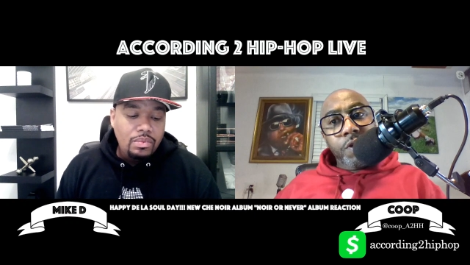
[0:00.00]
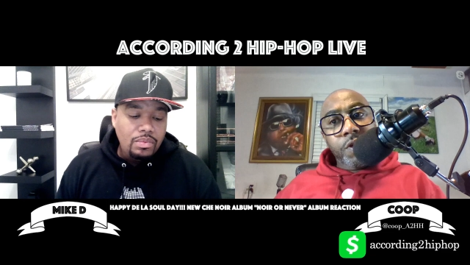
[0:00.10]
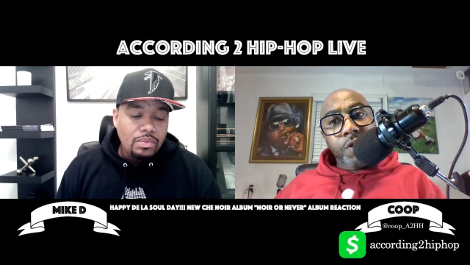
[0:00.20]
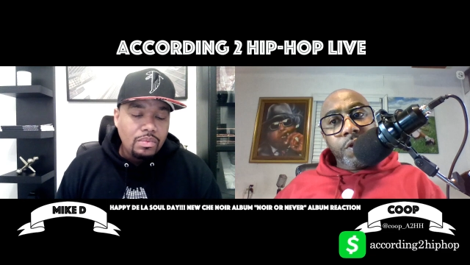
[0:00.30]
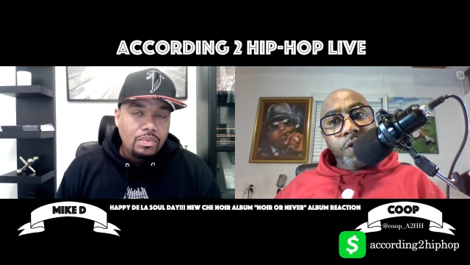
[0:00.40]

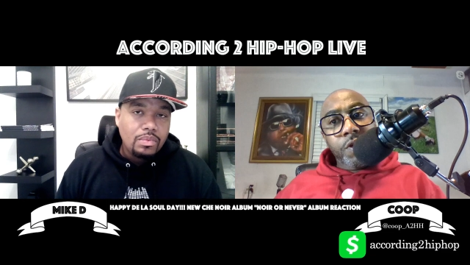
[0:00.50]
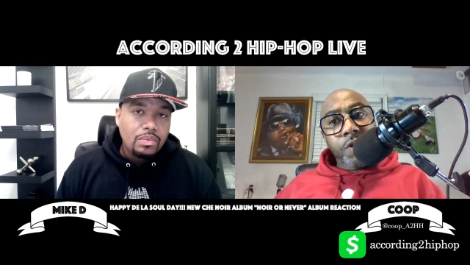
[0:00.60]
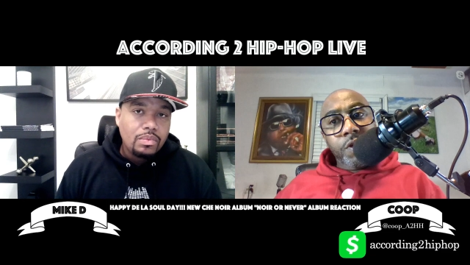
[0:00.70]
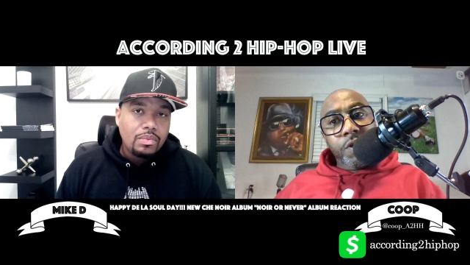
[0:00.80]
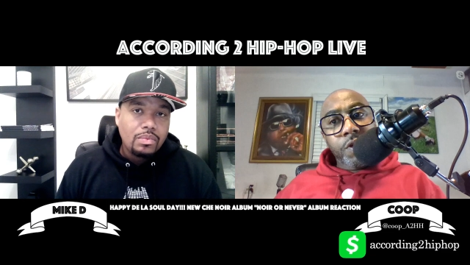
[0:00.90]
Speaker 1: That was his
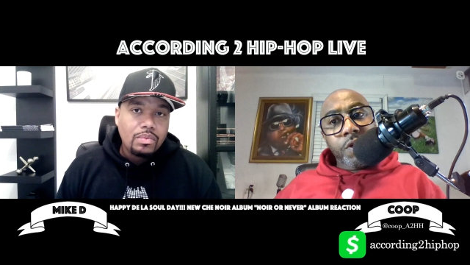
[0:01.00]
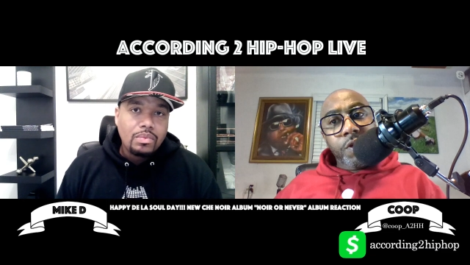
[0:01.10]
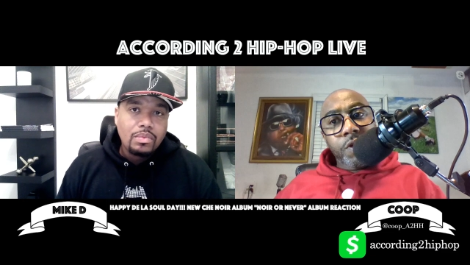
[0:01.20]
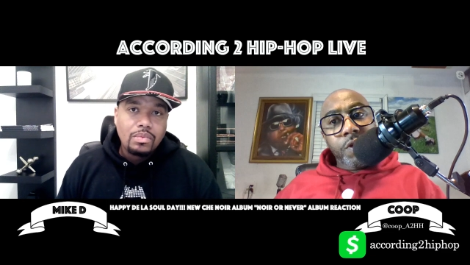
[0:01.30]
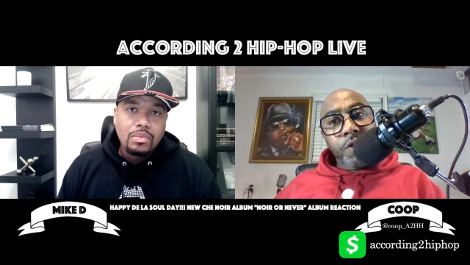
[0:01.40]
first claim to
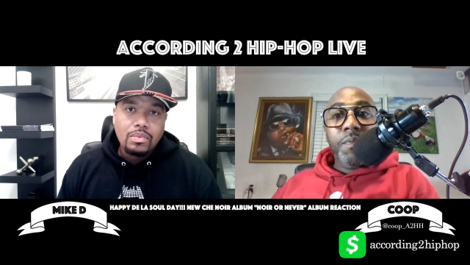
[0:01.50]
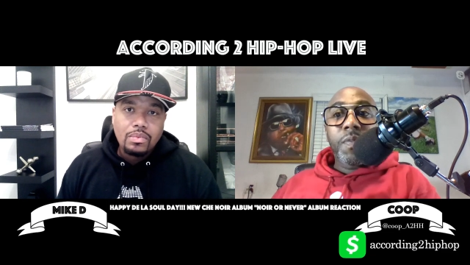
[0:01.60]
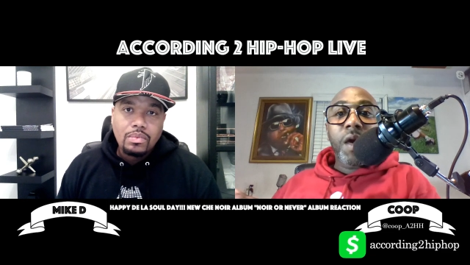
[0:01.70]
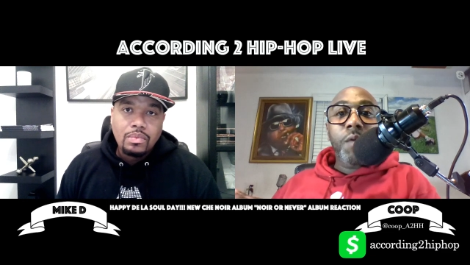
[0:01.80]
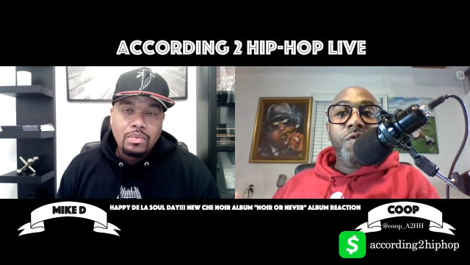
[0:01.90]
fame.
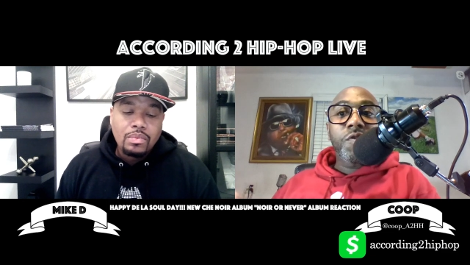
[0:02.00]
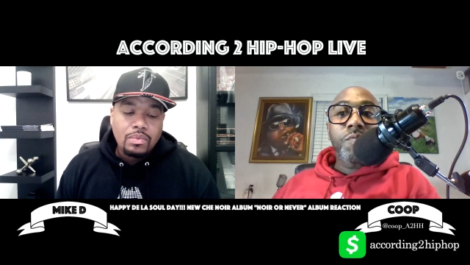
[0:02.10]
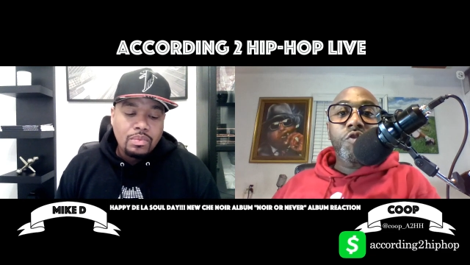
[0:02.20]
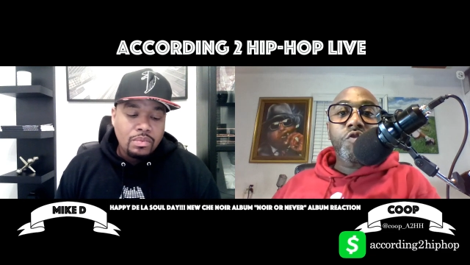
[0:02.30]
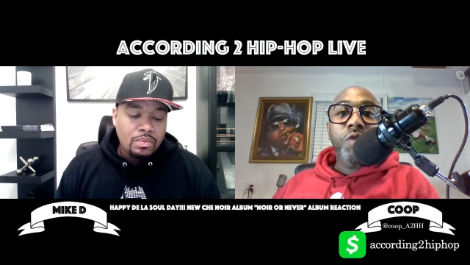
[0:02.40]
That was
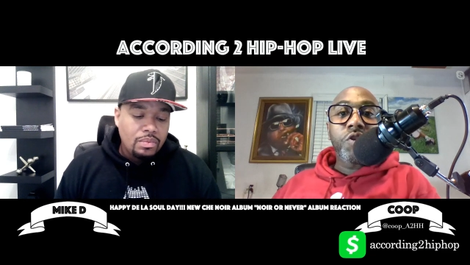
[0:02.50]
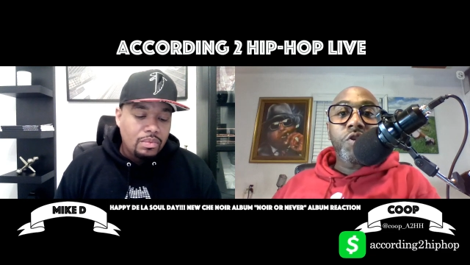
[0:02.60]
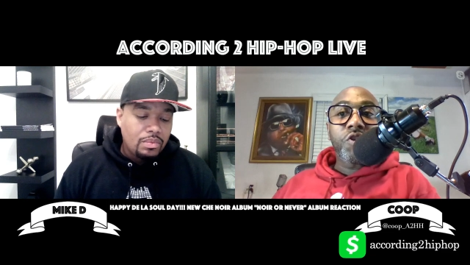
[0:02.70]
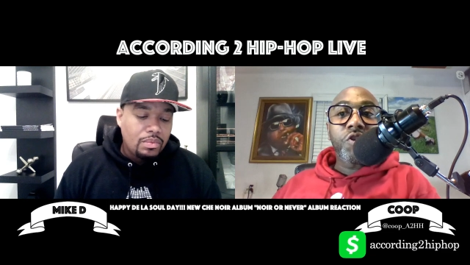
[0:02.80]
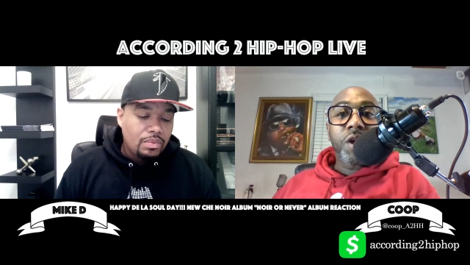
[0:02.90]
some
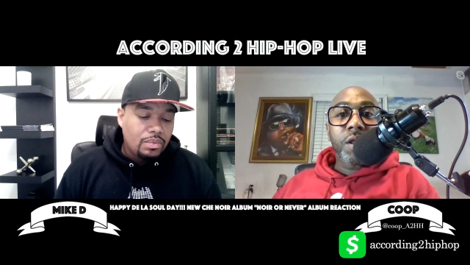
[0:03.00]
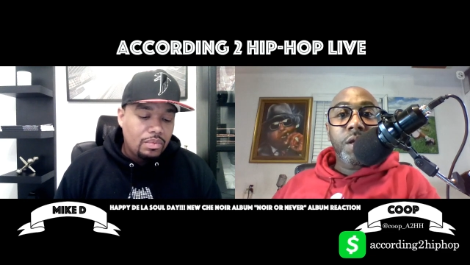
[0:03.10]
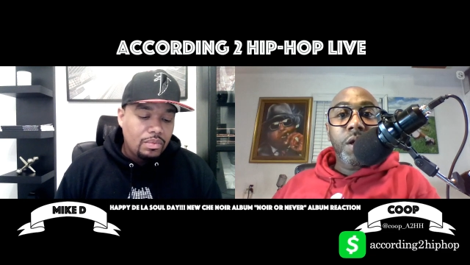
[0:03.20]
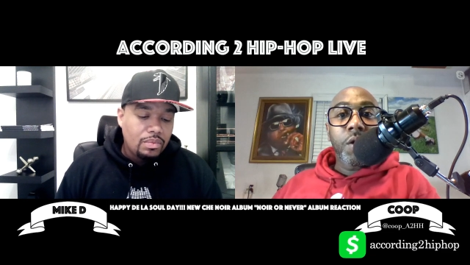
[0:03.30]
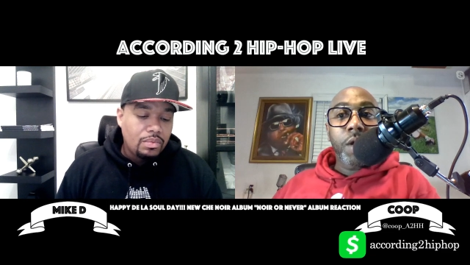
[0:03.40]
street shit,
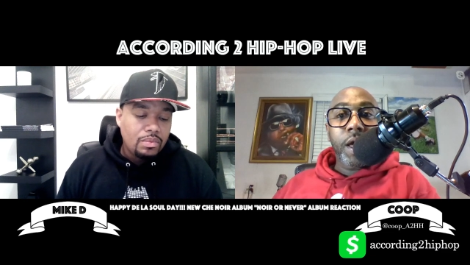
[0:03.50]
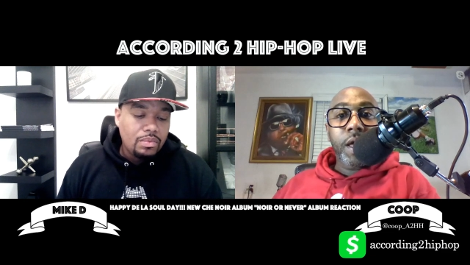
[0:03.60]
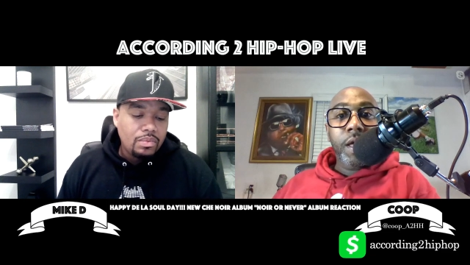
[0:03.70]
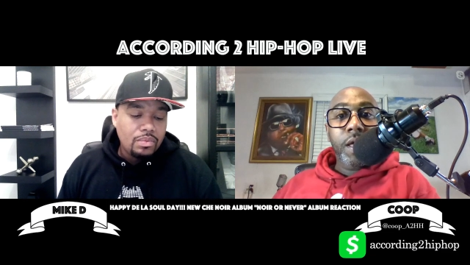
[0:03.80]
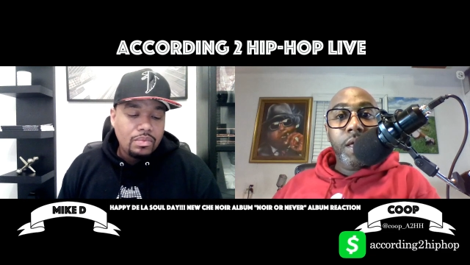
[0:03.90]

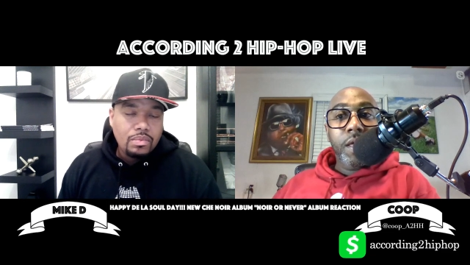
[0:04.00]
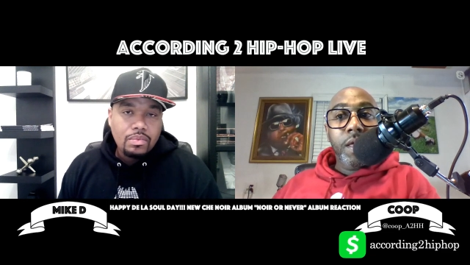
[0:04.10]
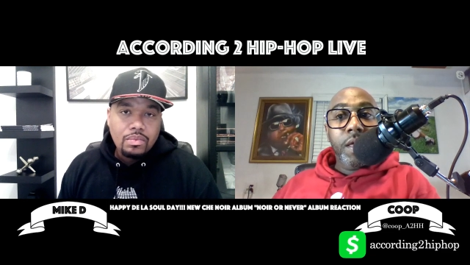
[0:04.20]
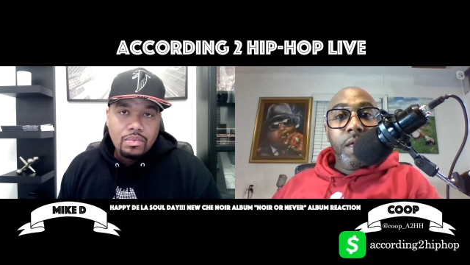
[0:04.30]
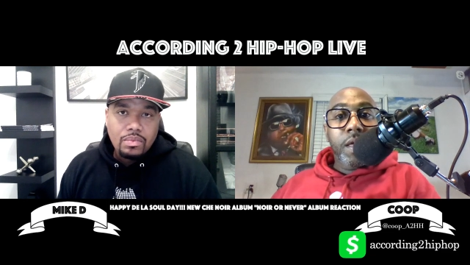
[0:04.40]
okay?
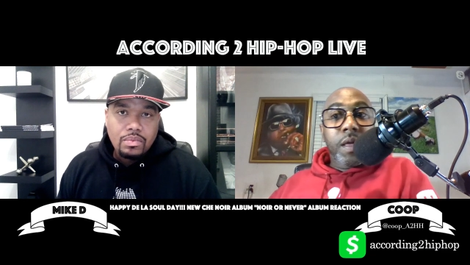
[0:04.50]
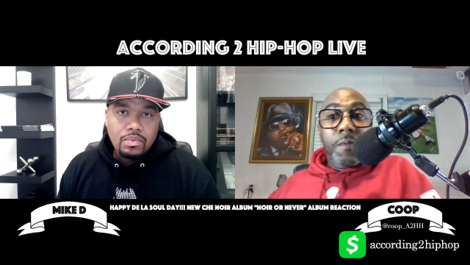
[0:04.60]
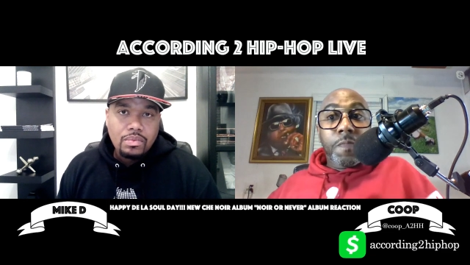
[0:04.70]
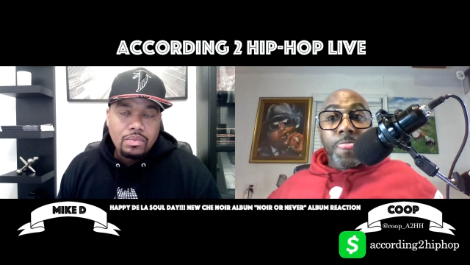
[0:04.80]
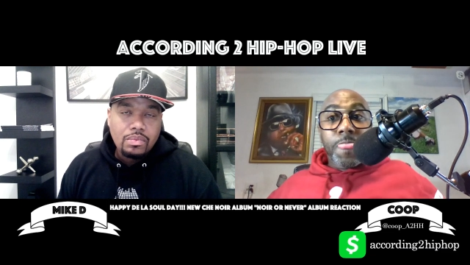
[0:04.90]

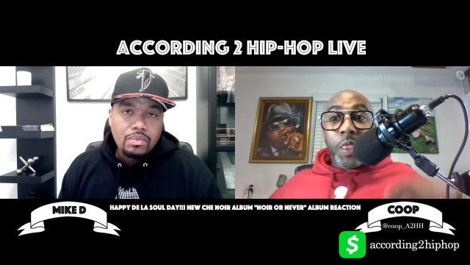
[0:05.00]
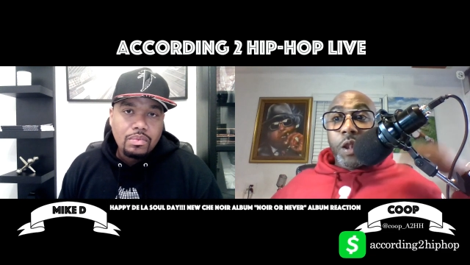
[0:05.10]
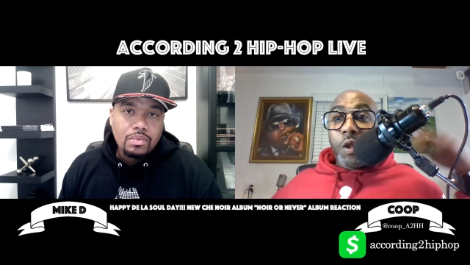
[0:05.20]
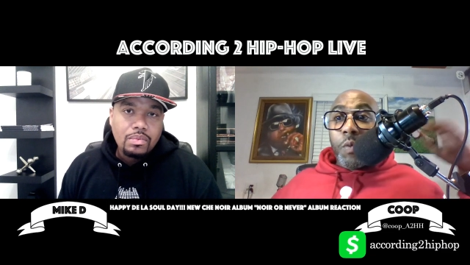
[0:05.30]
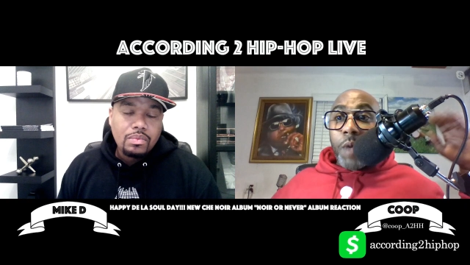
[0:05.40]

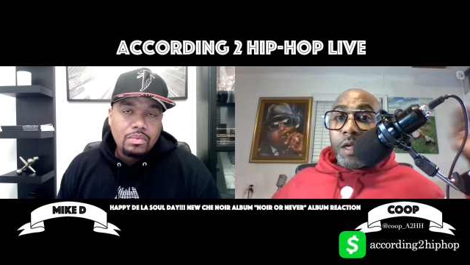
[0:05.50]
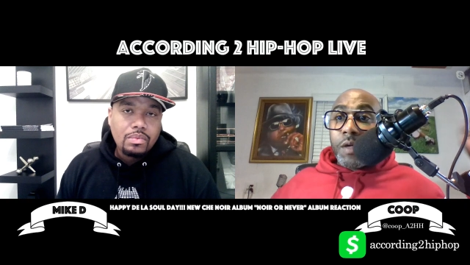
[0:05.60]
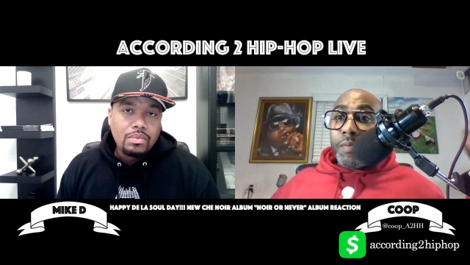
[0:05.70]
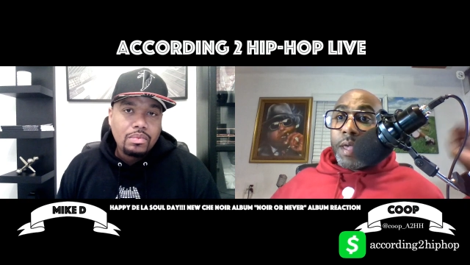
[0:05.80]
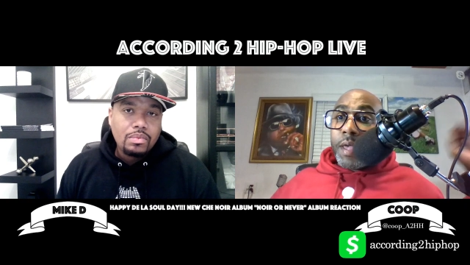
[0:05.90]
Did
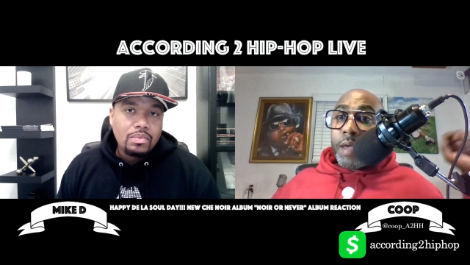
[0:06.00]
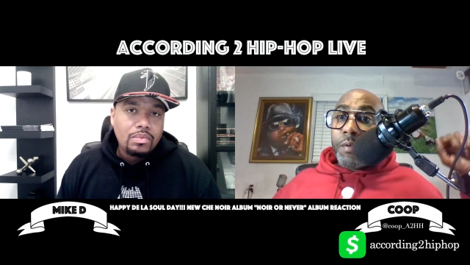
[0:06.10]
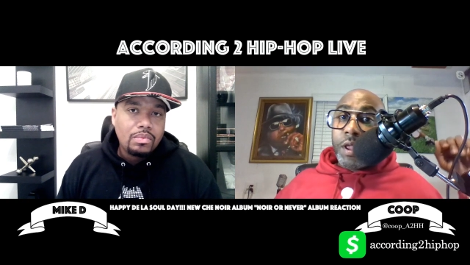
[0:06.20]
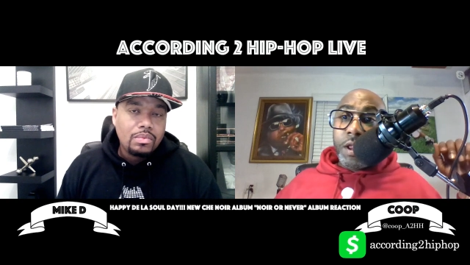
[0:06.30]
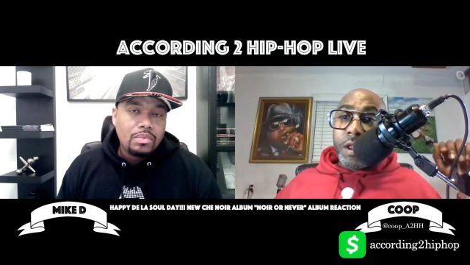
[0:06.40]
nobody complain
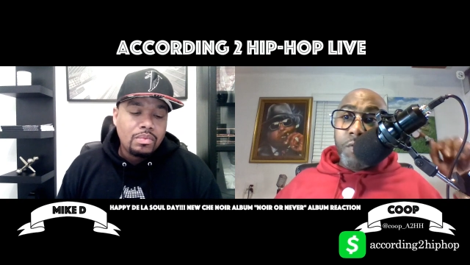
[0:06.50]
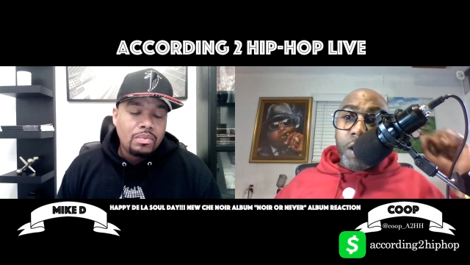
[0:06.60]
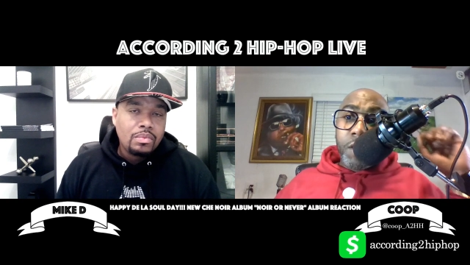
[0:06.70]
when he did